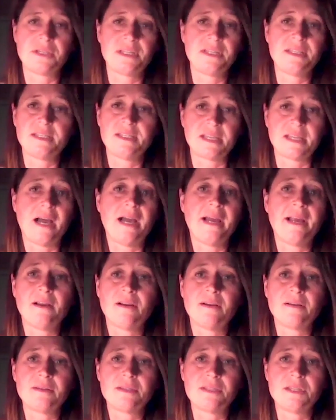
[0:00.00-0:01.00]
a
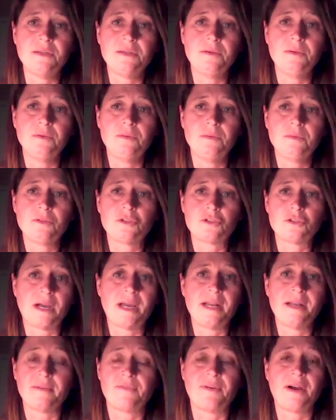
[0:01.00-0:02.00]
desire to
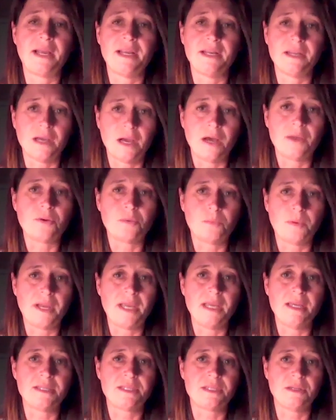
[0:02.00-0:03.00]
try to find other
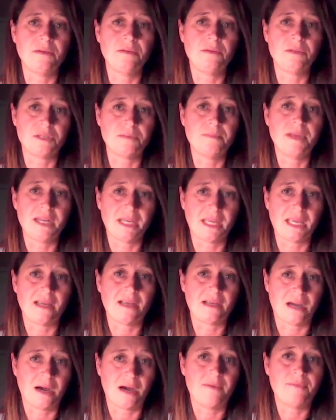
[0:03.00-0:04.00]
ways to
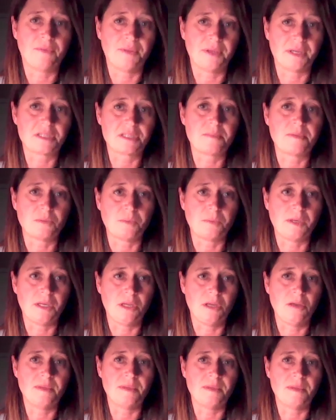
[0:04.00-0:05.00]
mitigate conflicts between
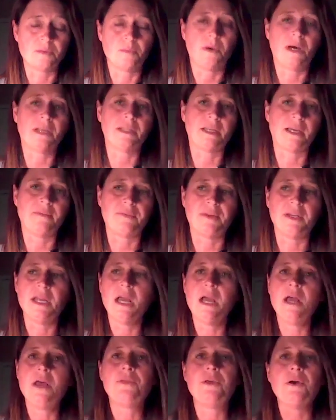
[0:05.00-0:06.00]
humans and wildlife. Mm-hmm. And
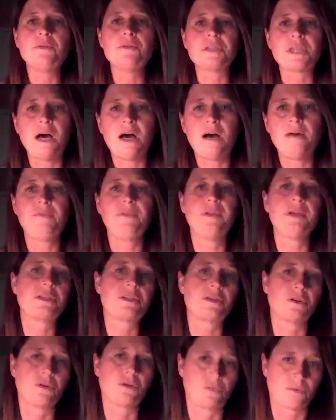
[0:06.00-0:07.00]
those conflicts
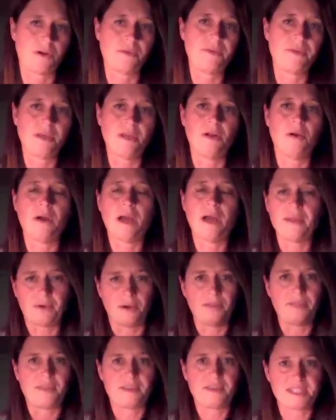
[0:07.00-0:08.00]
are, at
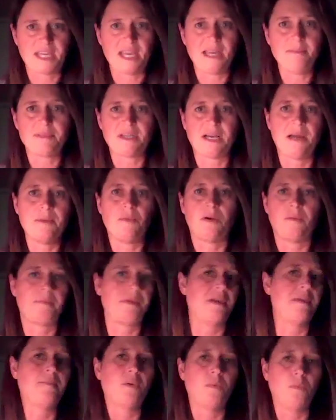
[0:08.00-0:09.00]
the same time, while
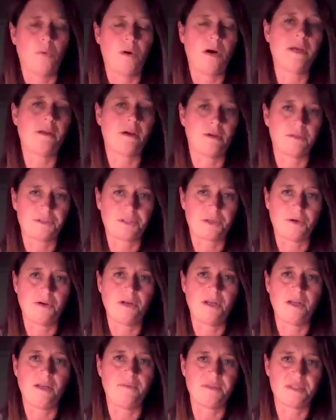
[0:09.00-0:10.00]
people want
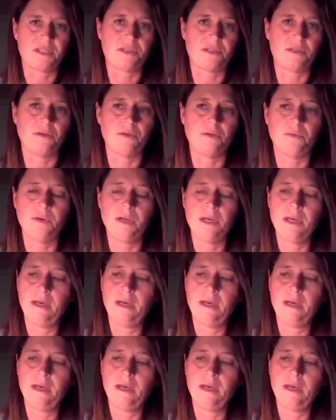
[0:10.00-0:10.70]
alternatives to